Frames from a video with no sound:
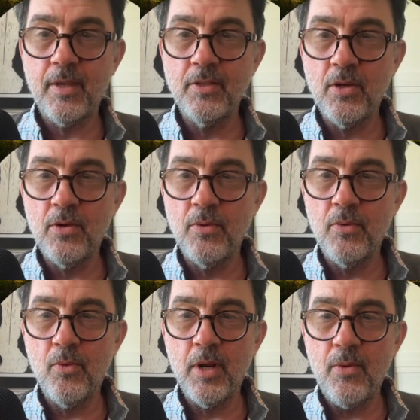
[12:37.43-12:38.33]
And so
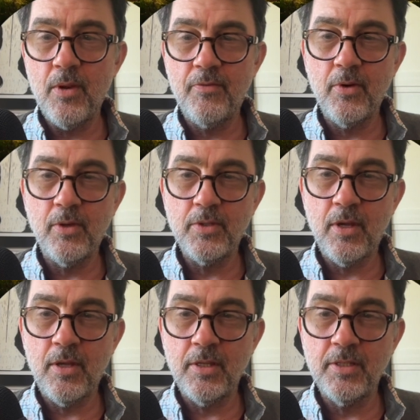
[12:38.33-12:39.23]
what I want to focus
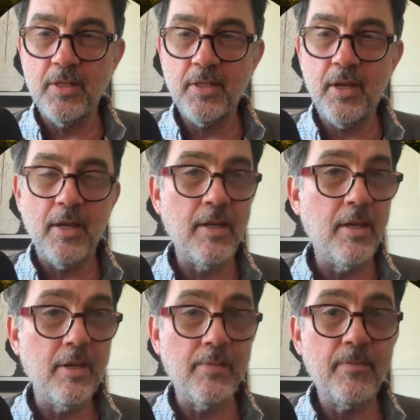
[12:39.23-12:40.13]
on is this guy
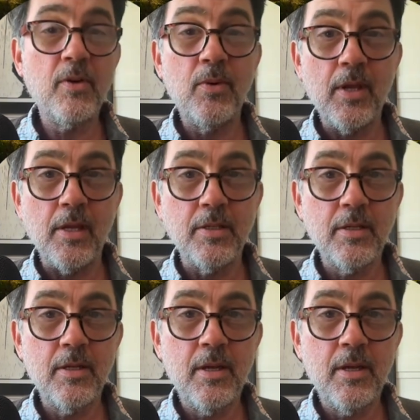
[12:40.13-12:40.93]
here, create.